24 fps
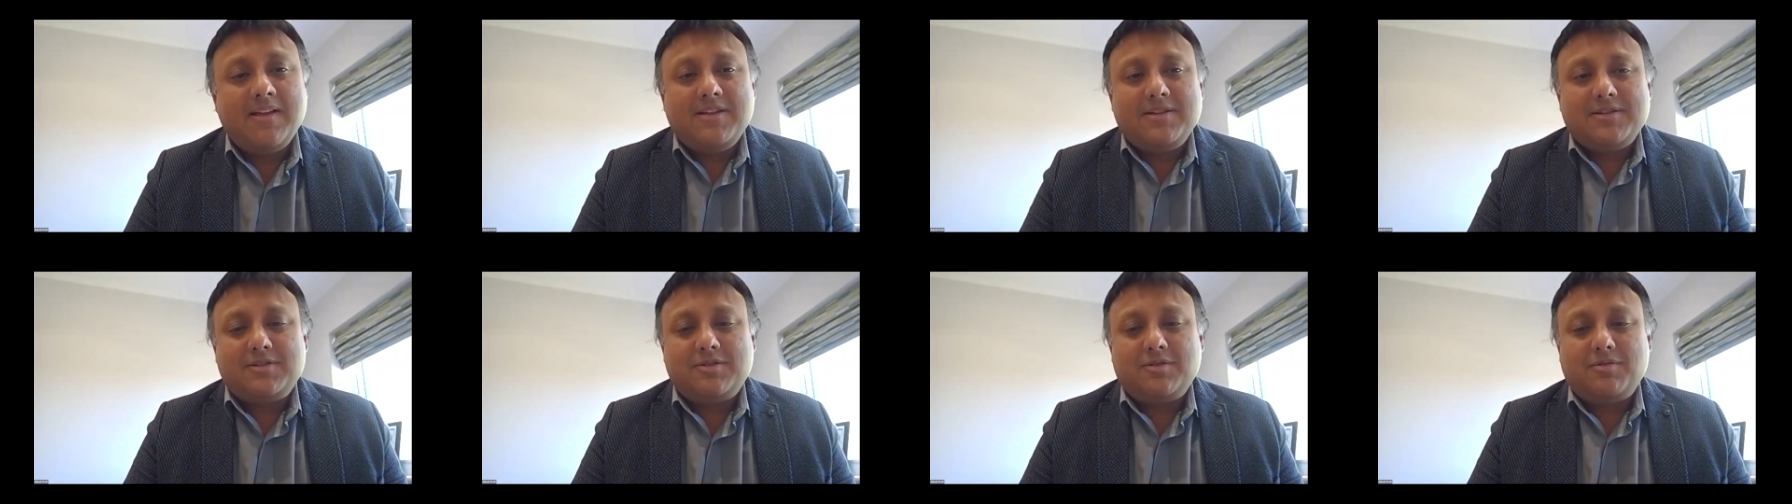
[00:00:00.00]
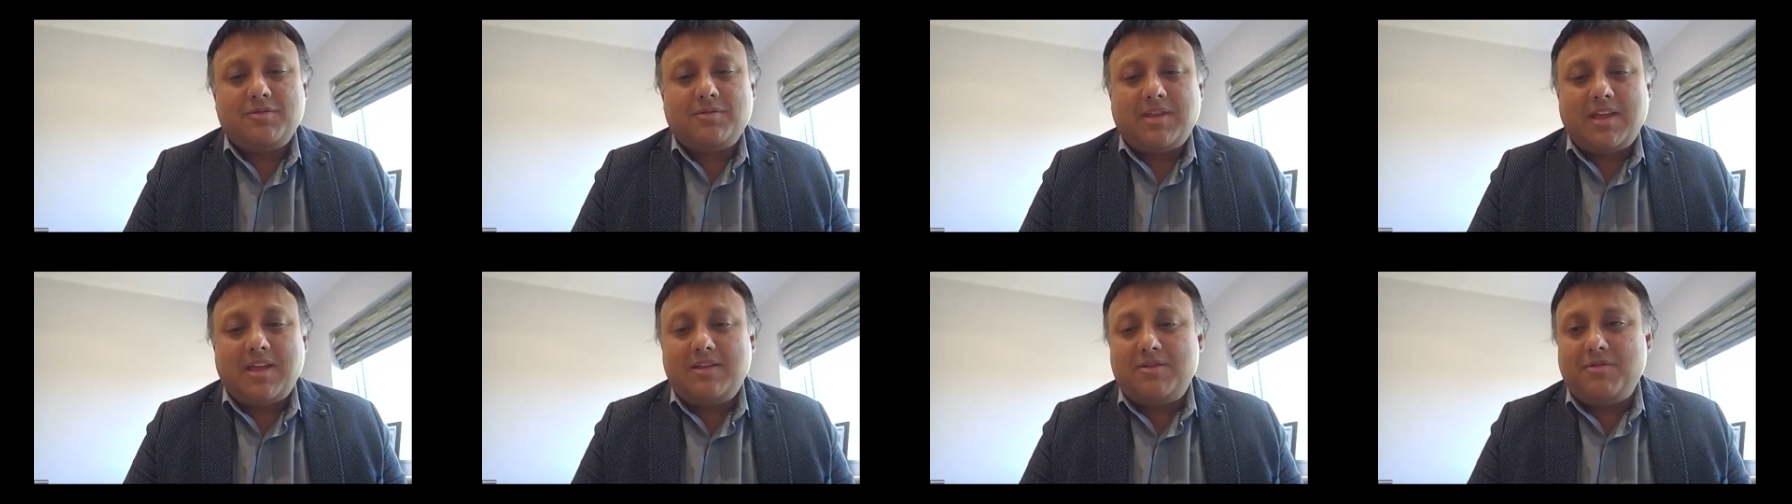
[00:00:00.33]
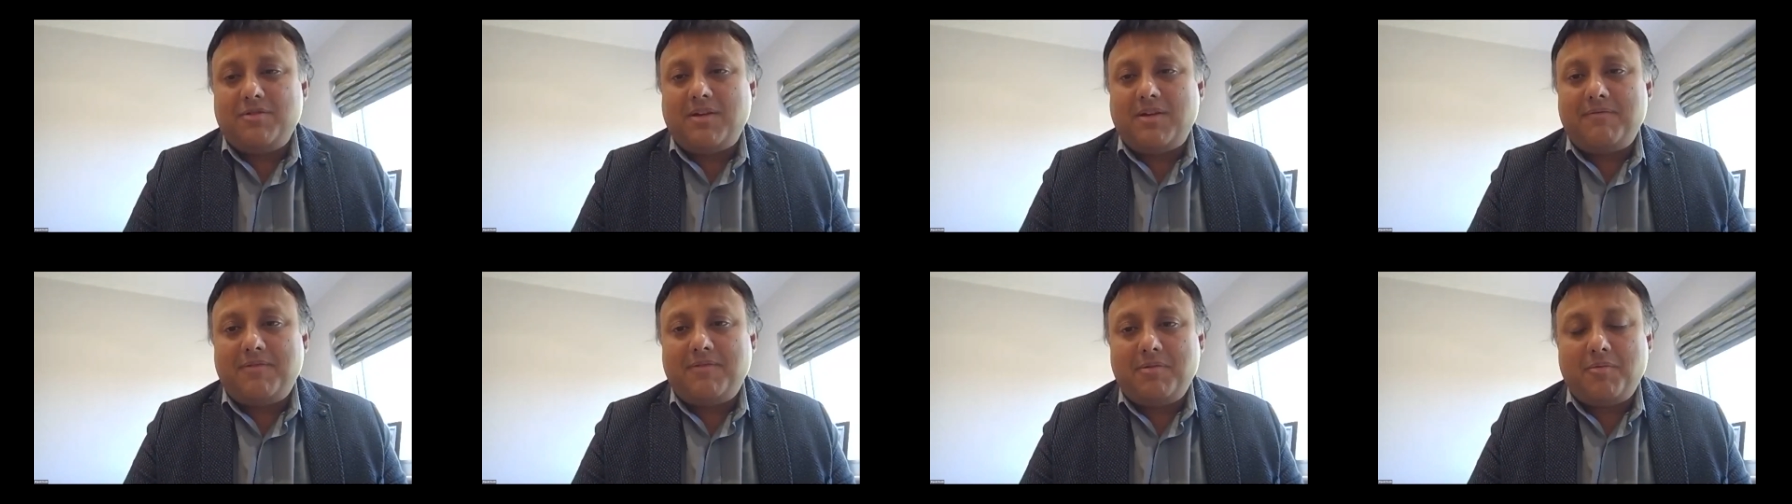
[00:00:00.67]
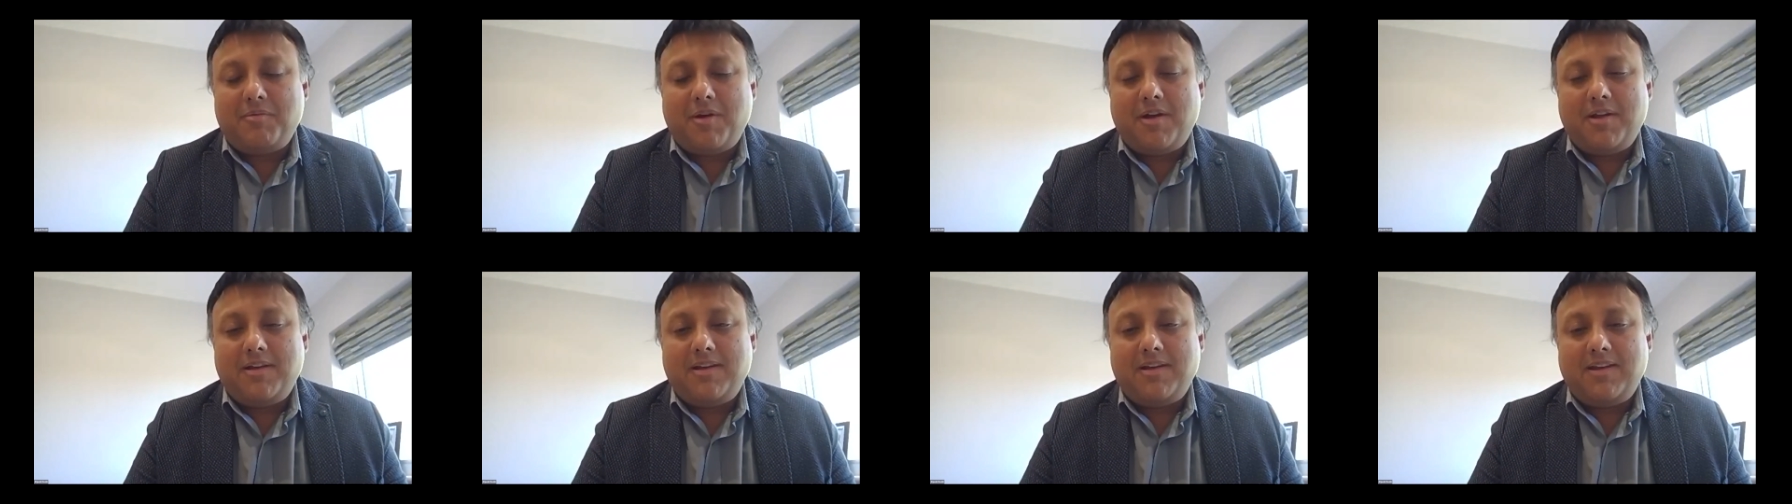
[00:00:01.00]
So thank you,
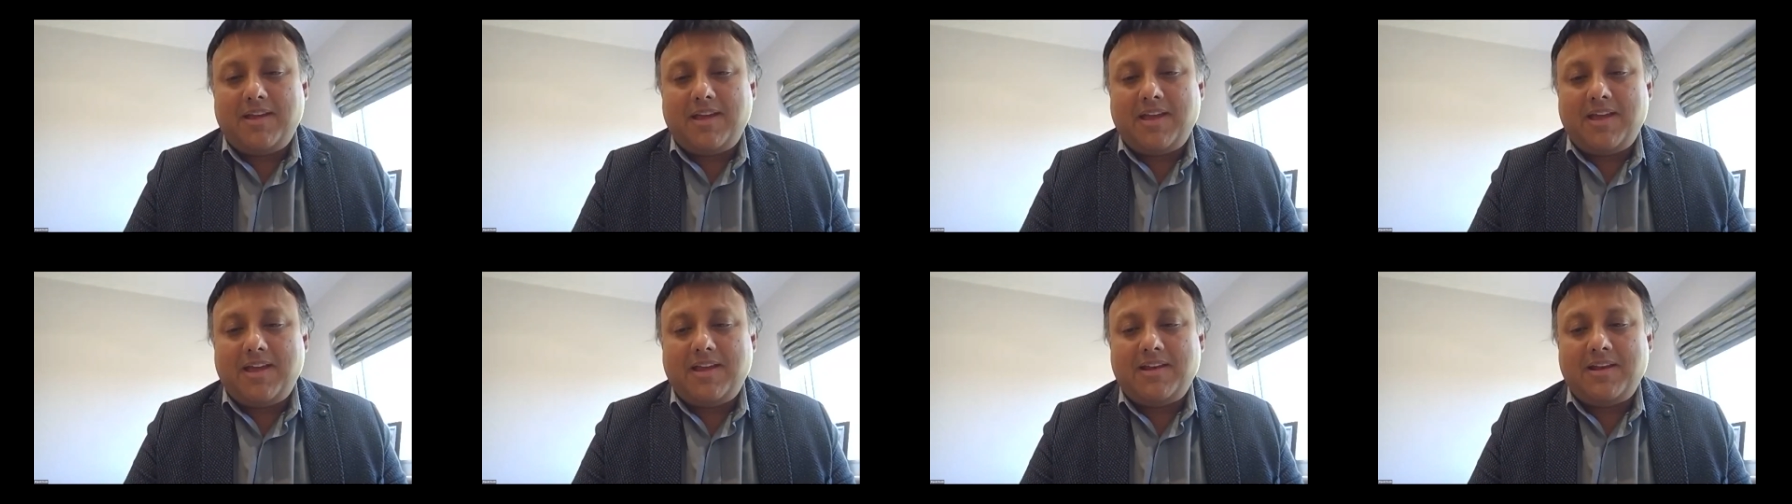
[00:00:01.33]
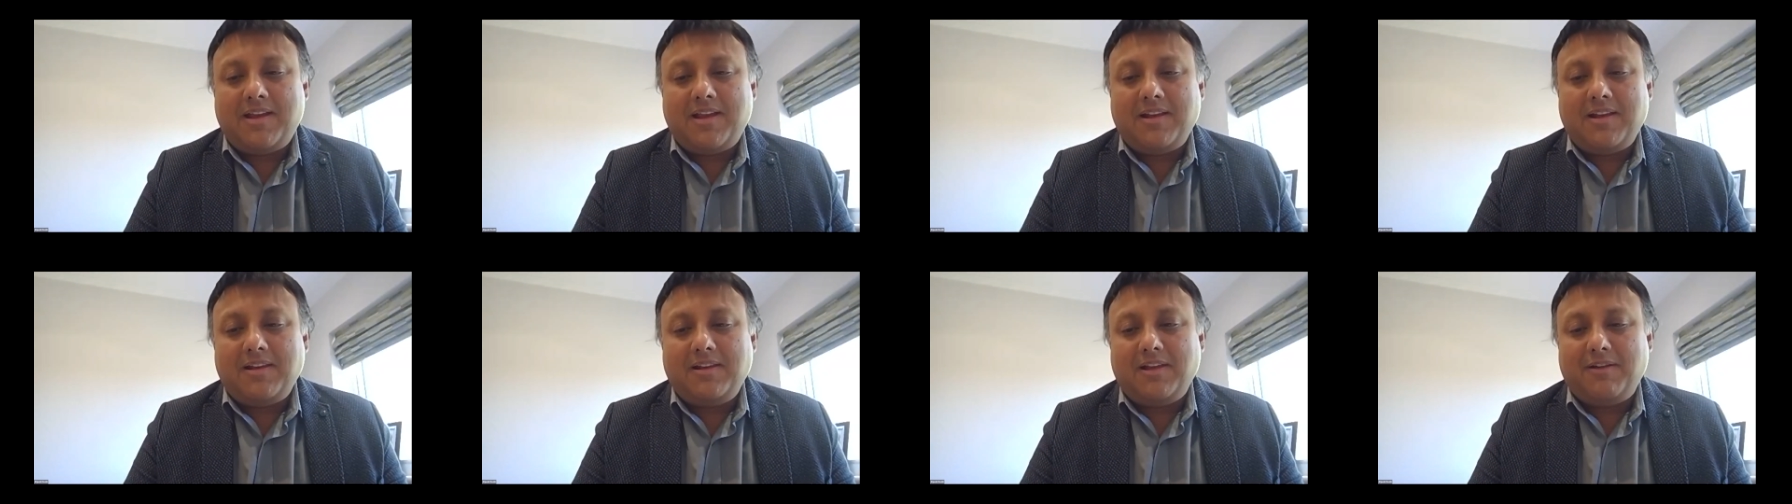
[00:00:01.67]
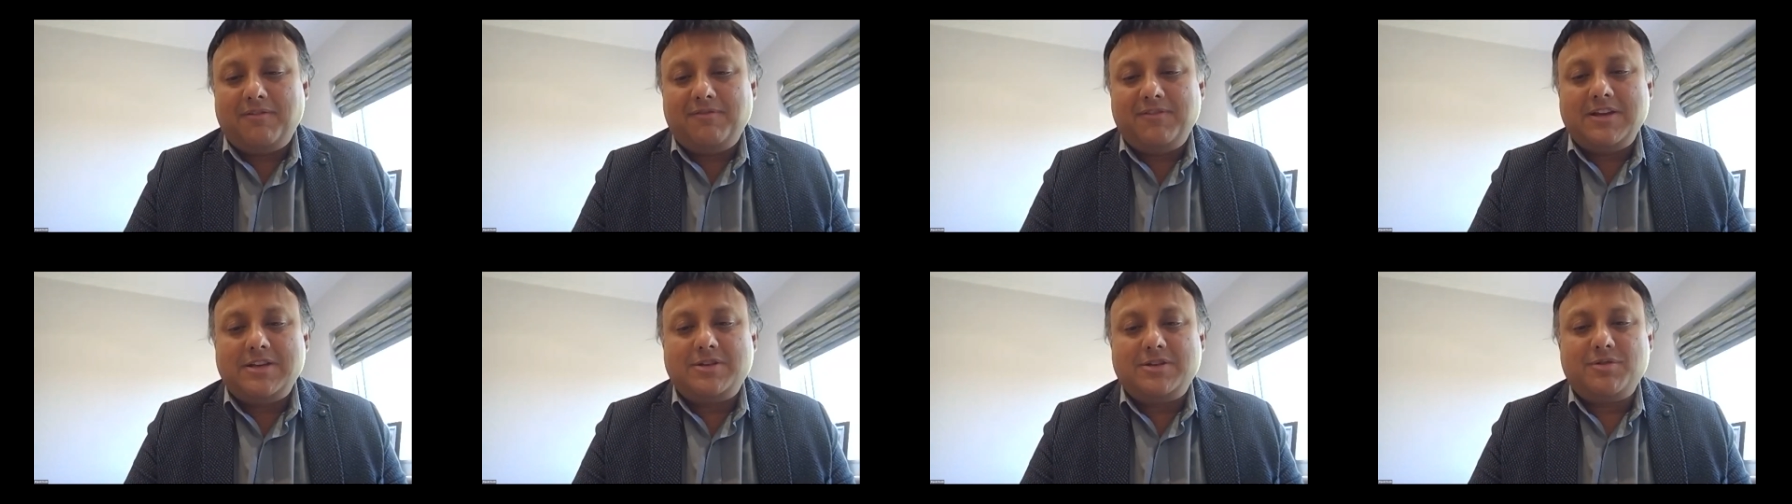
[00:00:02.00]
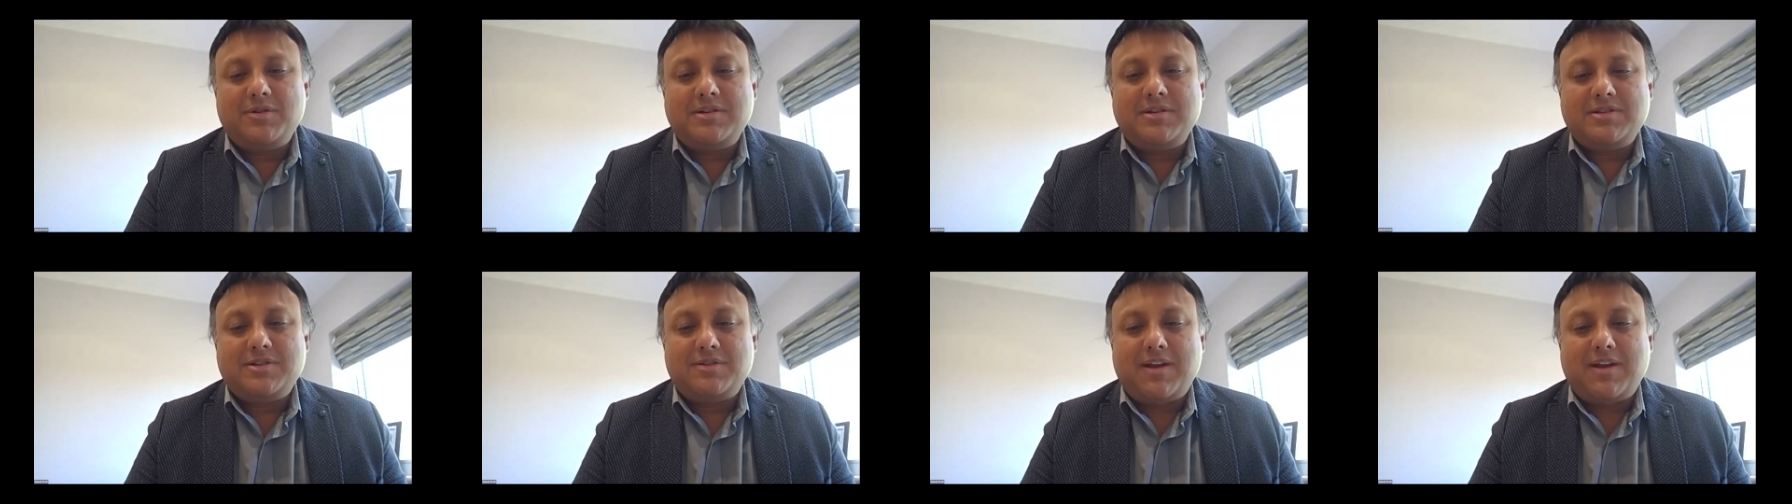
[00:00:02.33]
everyone, and lovely to
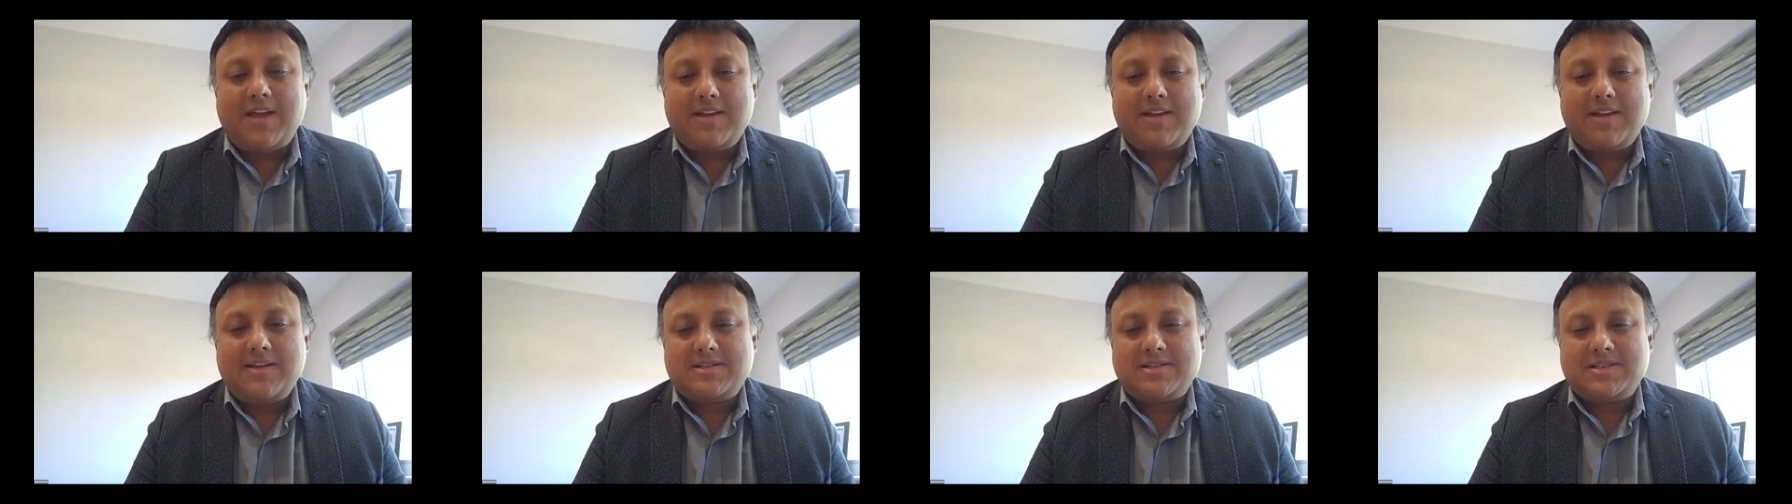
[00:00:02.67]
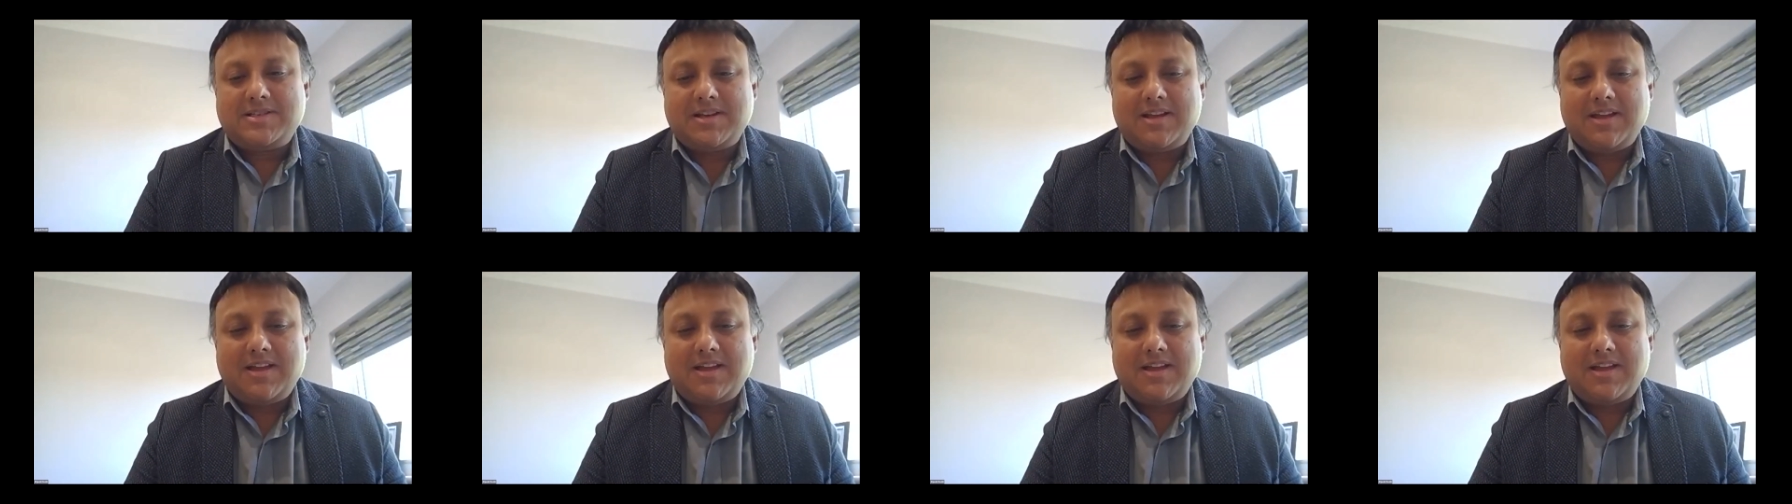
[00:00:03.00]
interact.